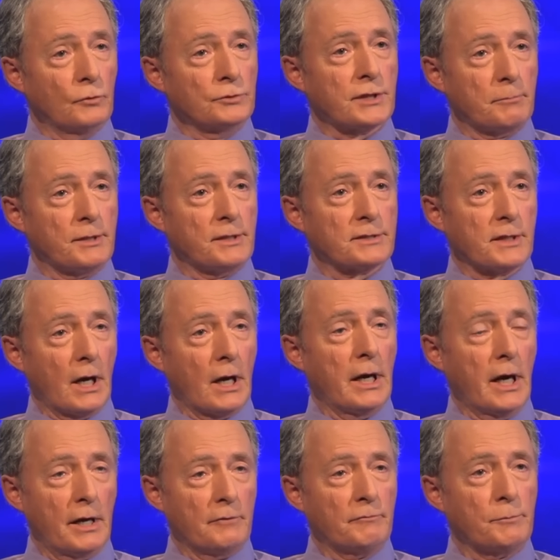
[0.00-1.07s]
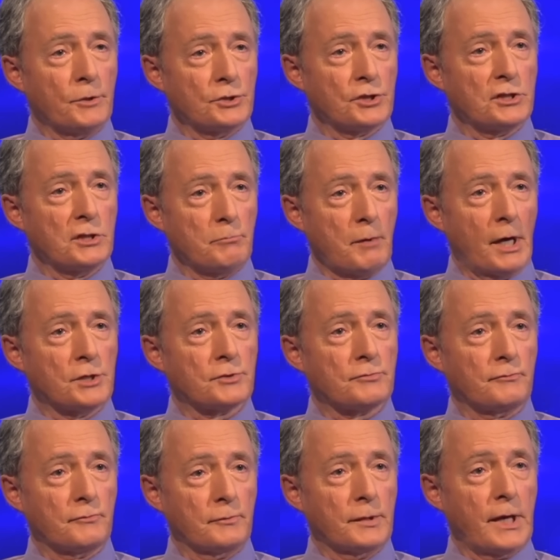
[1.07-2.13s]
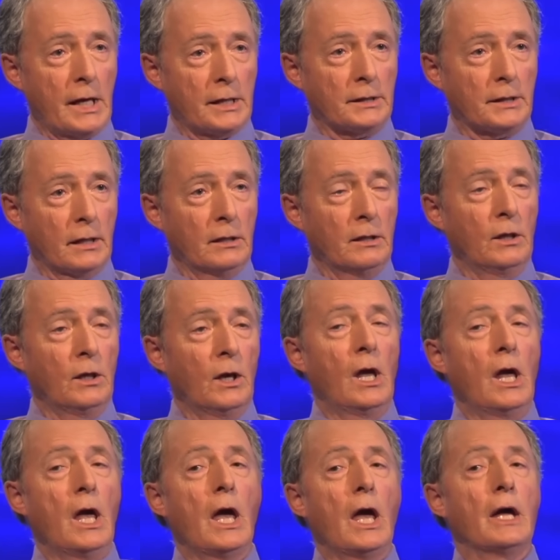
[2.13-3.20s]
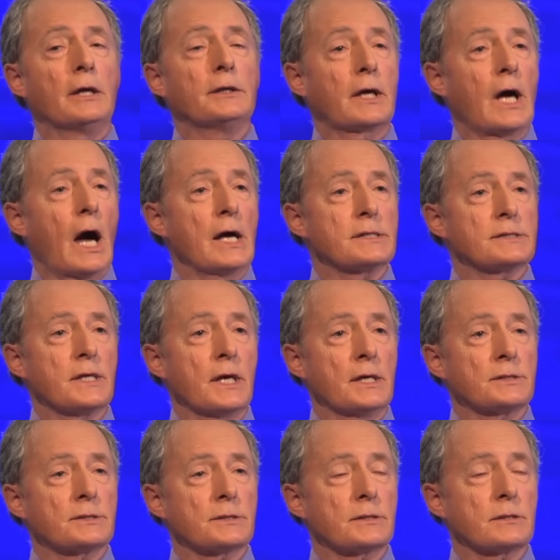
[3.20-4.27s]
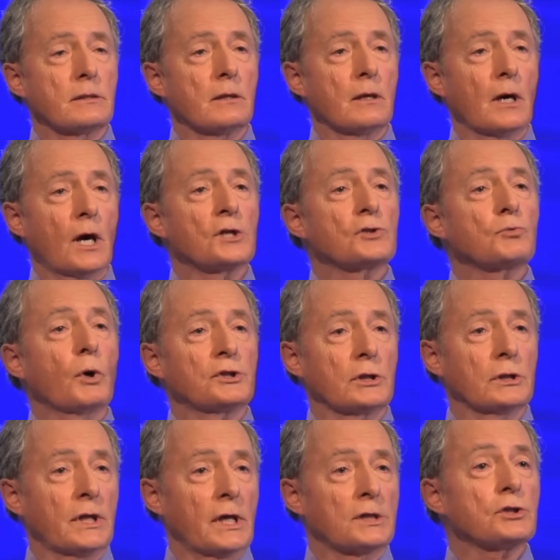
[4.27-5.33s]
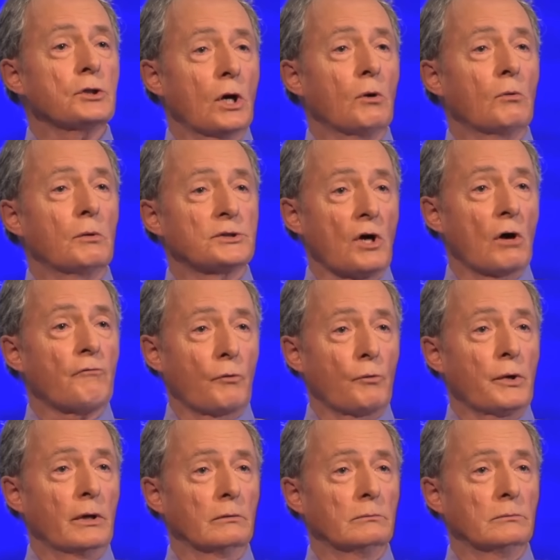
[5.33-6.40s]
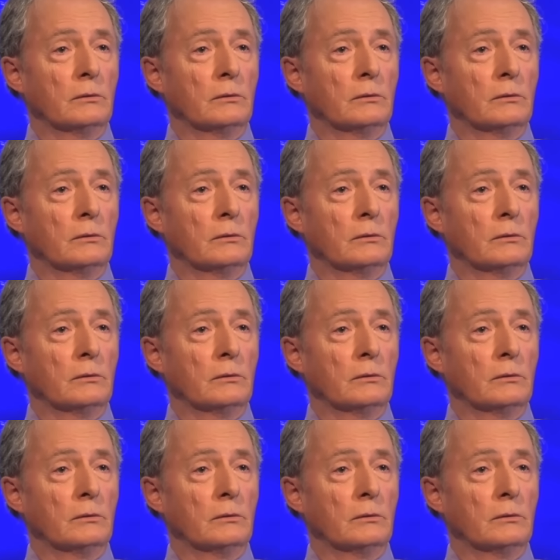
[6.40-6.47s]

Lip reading: up this guy, head of emergency management from Canada, and the guy says, I just want you to let you know, it's all for real.